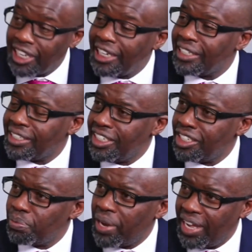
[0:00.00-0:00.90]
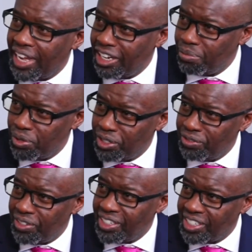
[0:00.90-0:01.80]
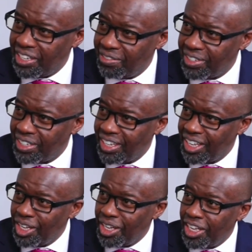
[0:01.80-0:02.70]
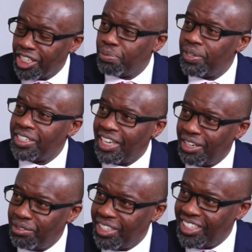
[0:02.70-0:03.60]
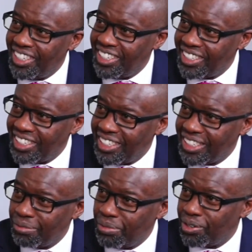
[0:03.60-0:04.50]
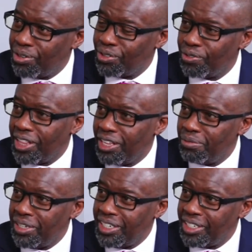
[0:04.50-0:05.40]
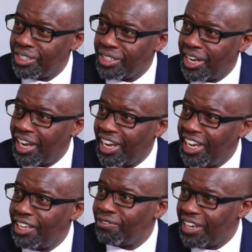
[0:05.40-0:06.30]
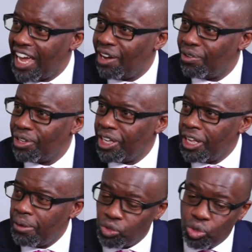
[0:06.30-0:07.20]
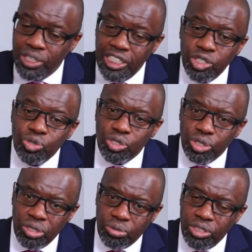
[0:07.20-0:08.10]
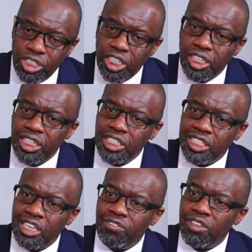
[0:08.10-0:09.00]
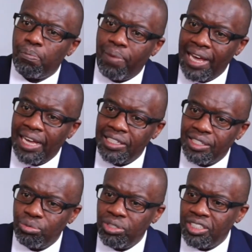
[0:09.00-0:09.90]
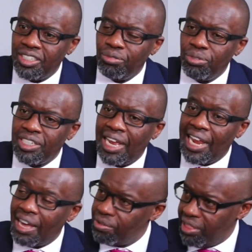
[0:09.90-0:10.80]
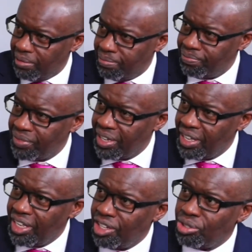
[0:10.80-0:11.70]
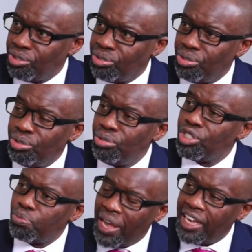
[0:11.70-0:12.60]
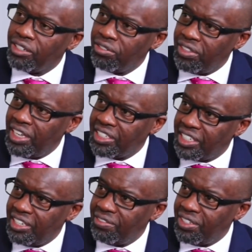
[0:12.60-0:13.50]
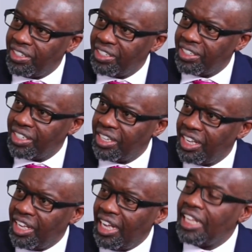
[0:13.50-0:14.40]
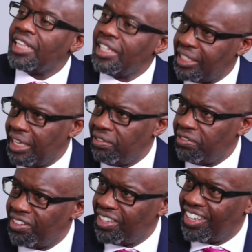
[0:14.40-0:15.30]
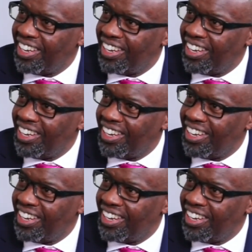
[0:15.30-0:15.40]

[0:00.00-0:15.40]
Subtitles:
at least inspire and motivate saving, especially with agencies, because for them it is live now. So we need to generate saving plans which allow them to use part of their savings as they save.